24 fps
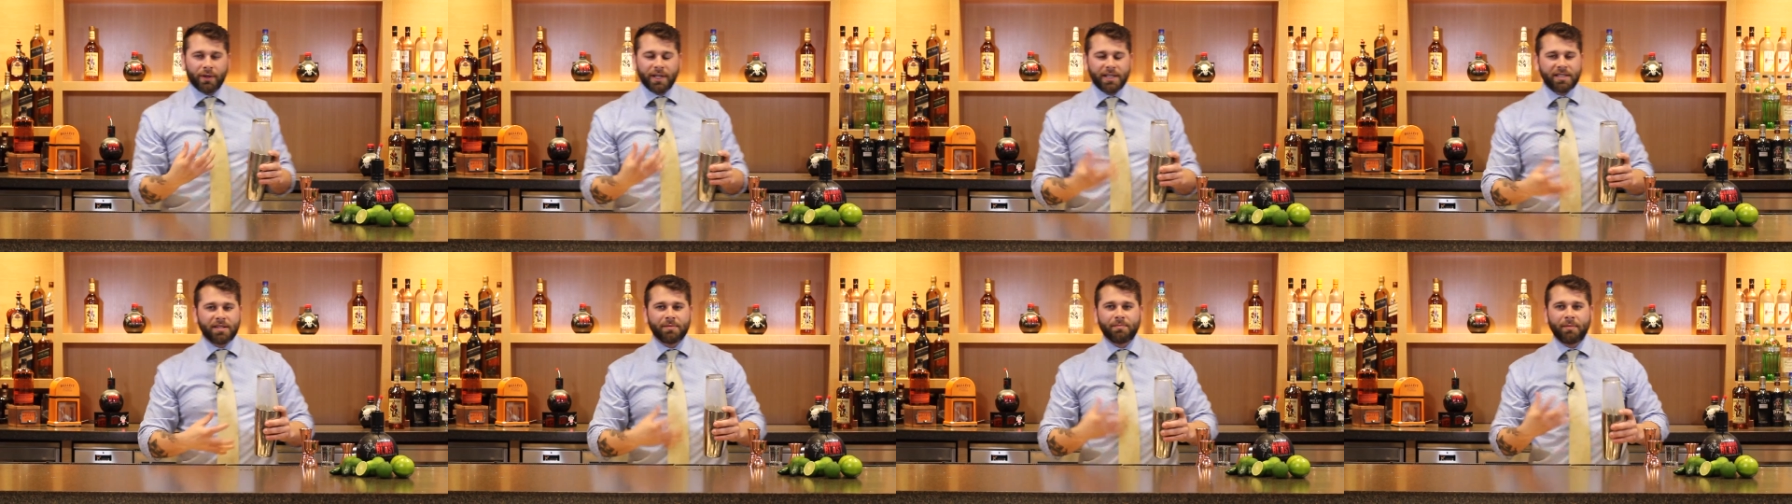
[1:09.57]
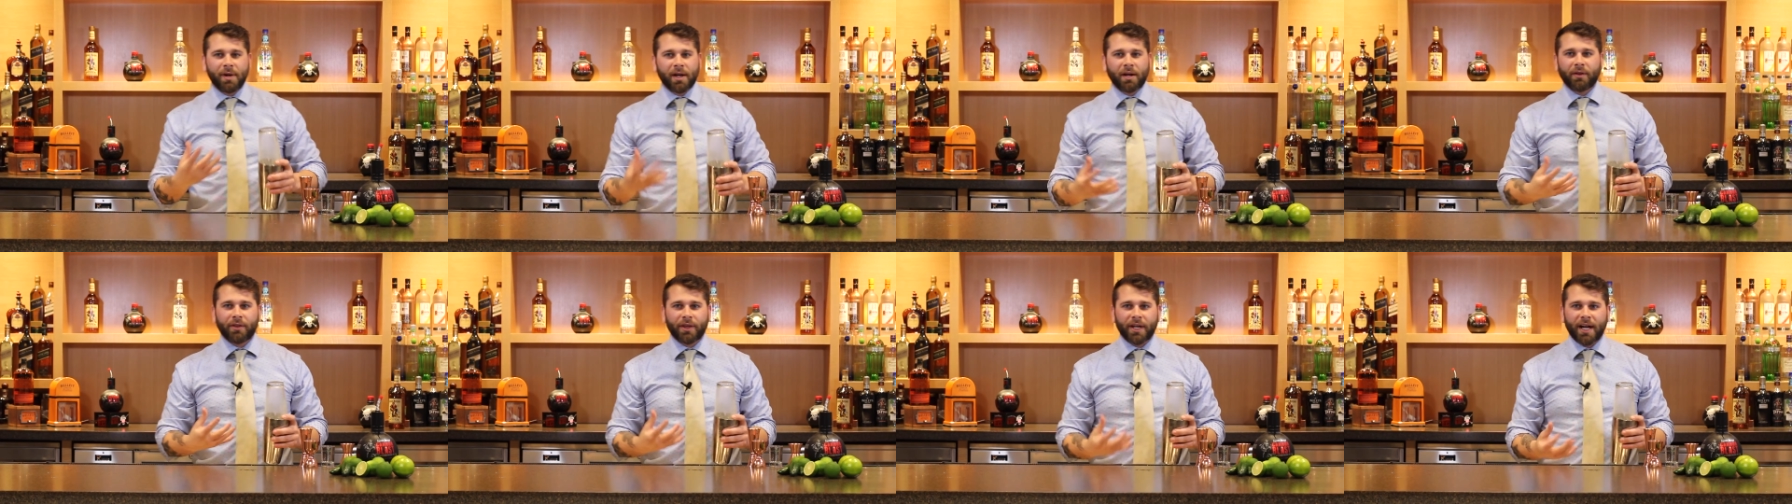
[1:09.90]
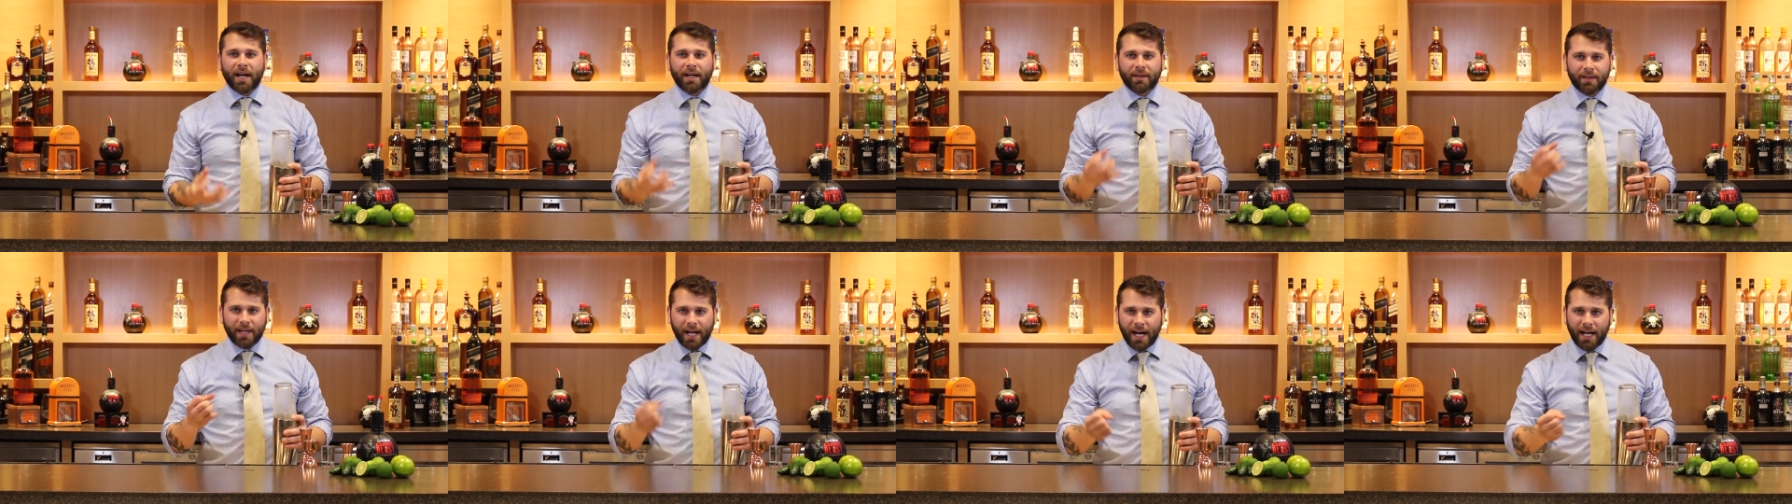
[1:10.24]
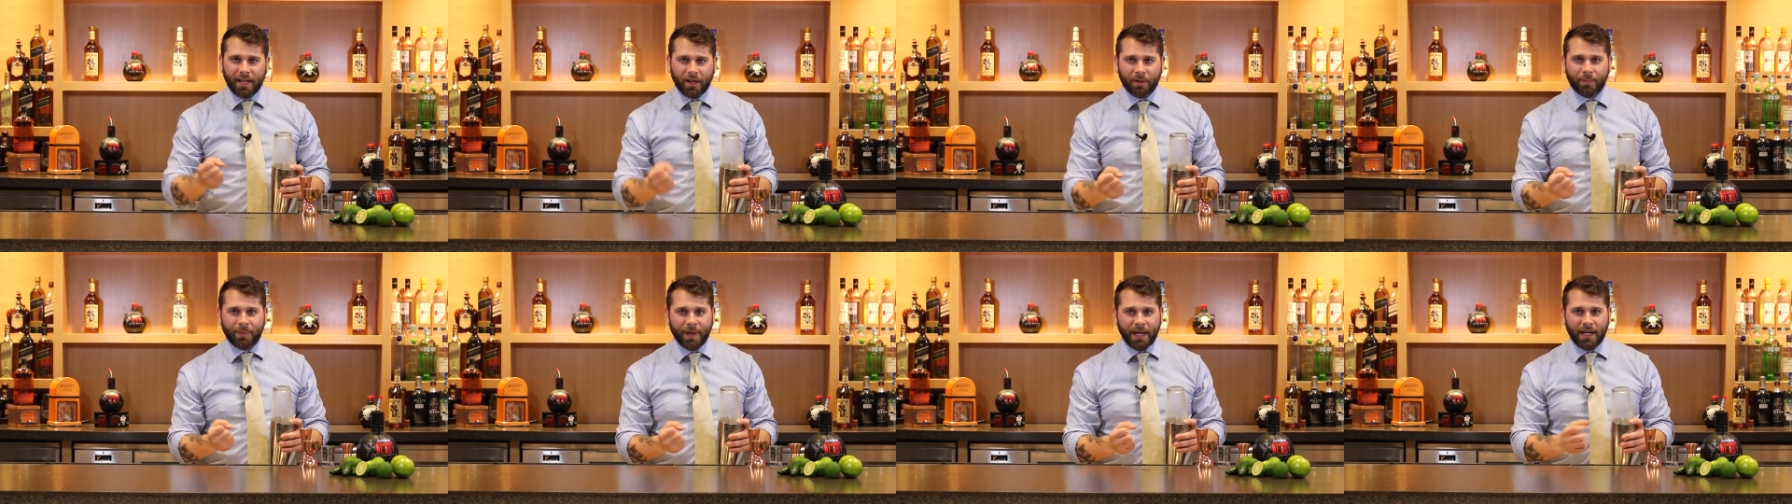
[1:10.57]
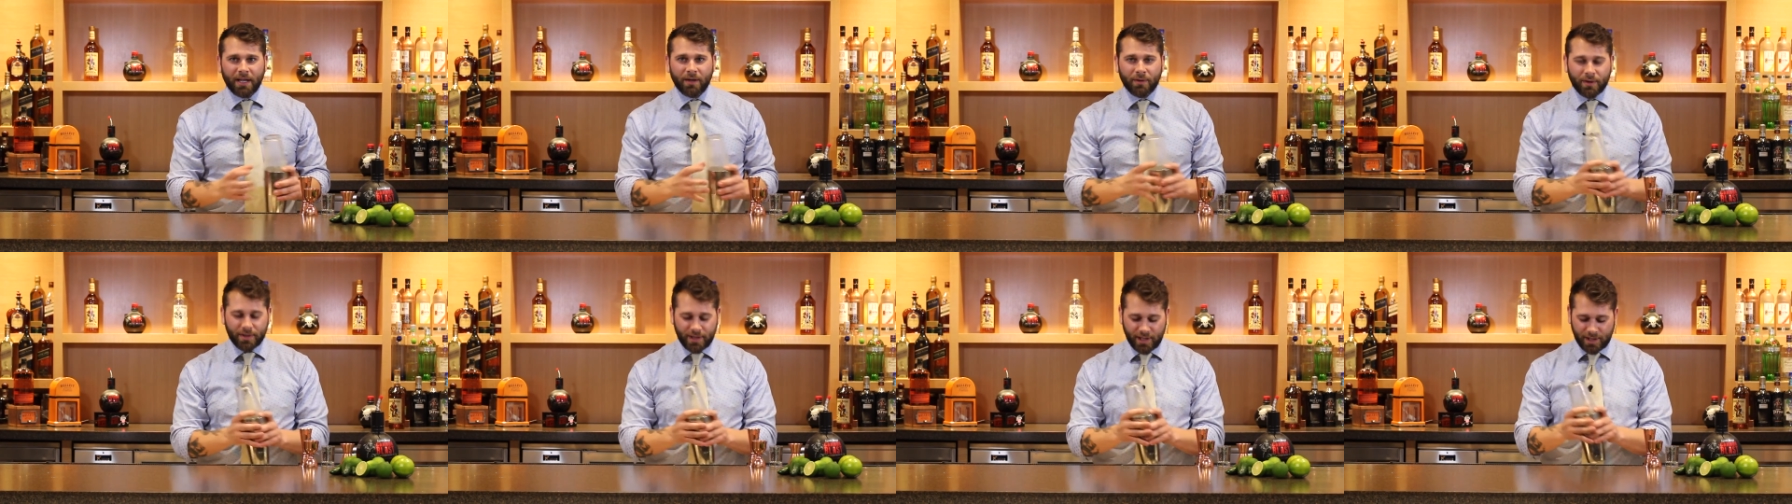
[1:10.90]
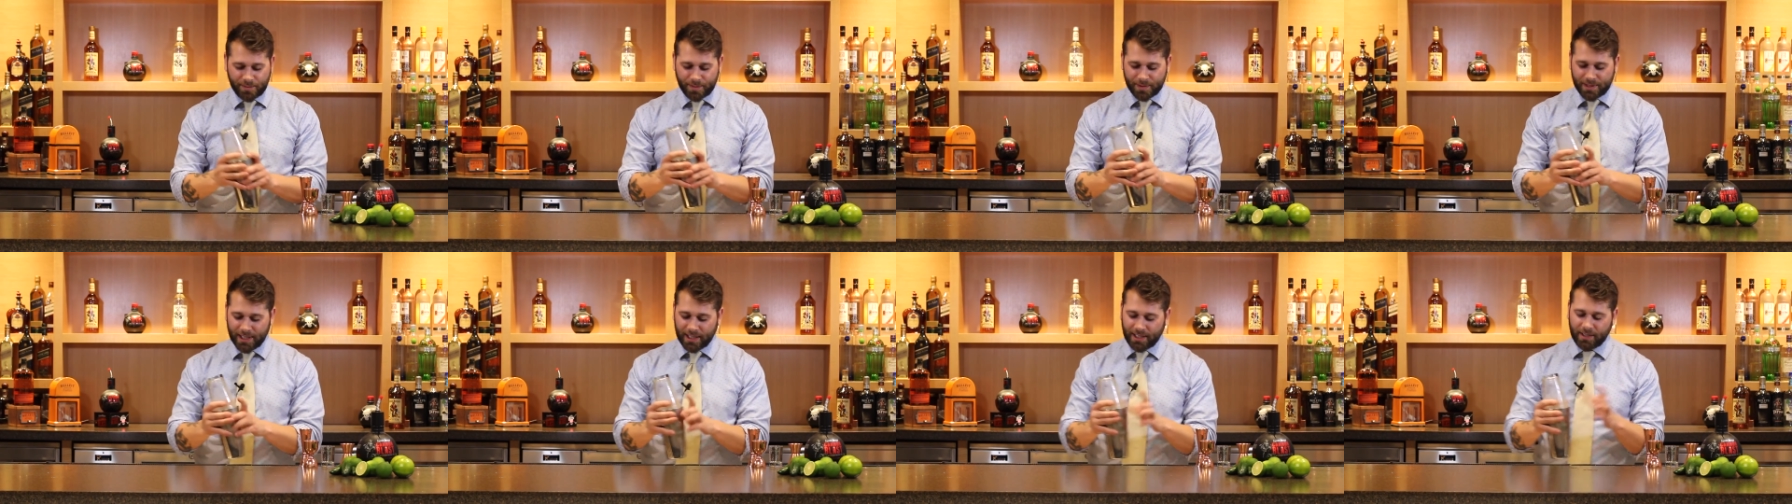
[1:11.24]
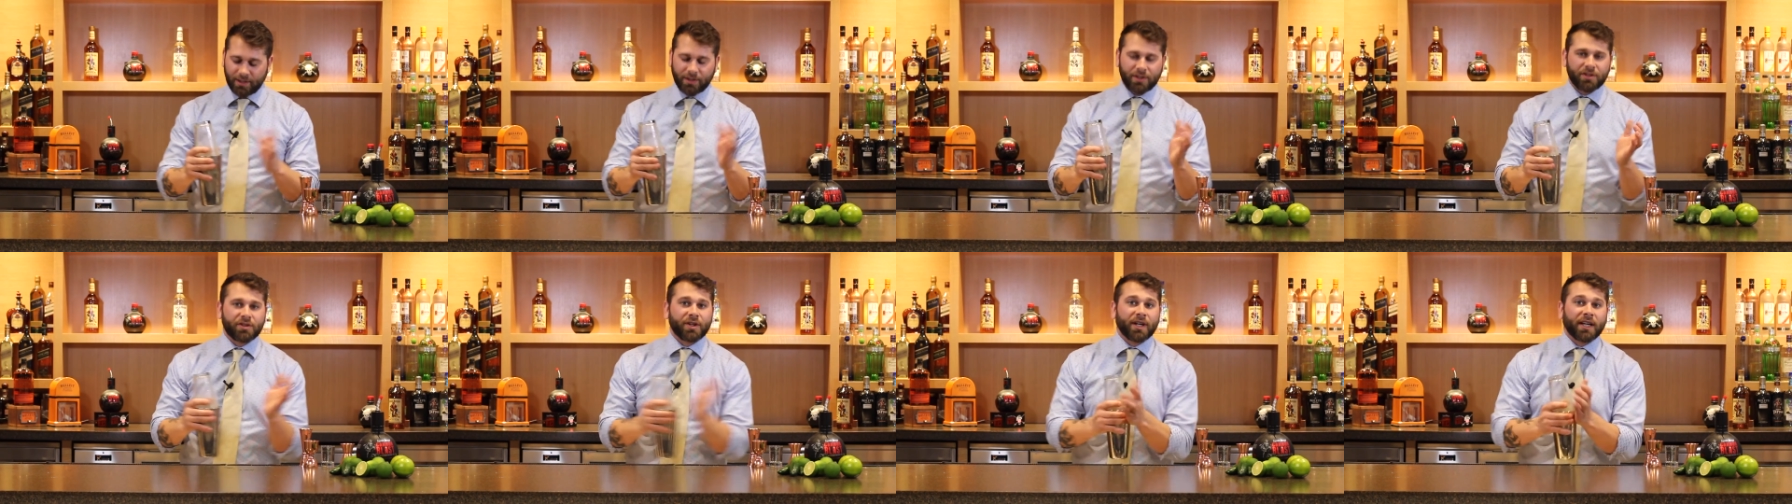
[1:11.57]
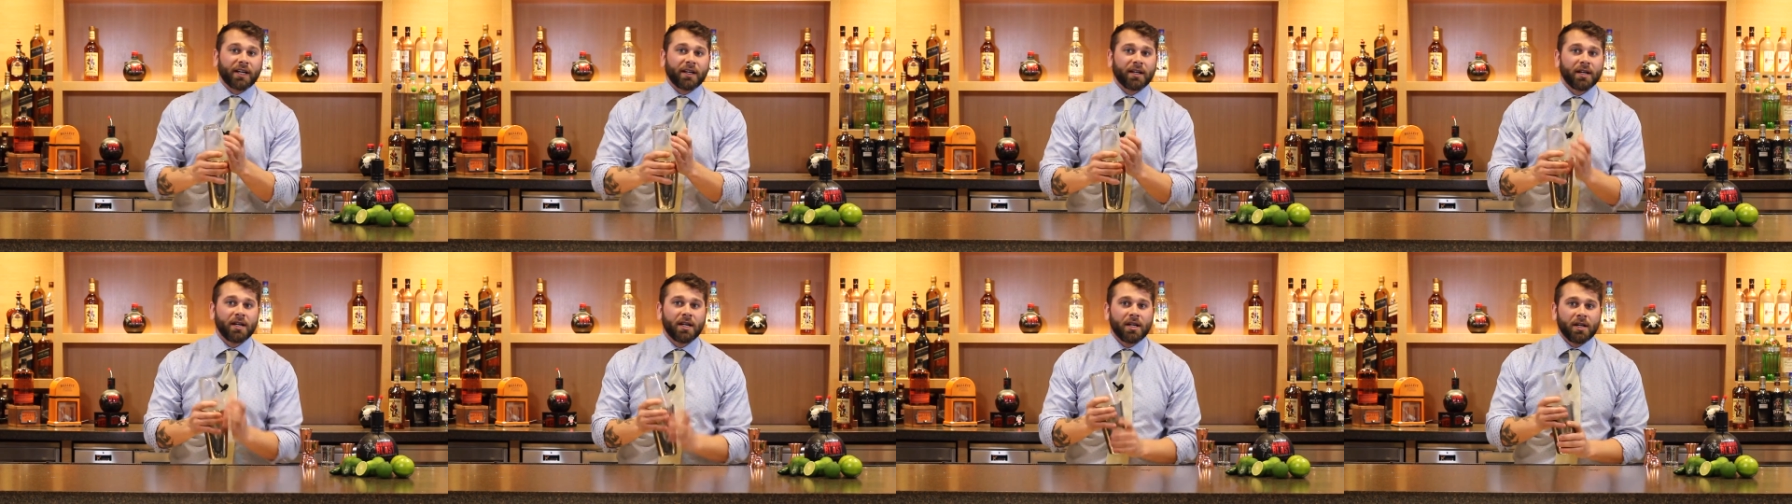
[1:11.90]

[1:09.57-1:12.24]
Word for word: need to muddle the jalapeno in this particular drink.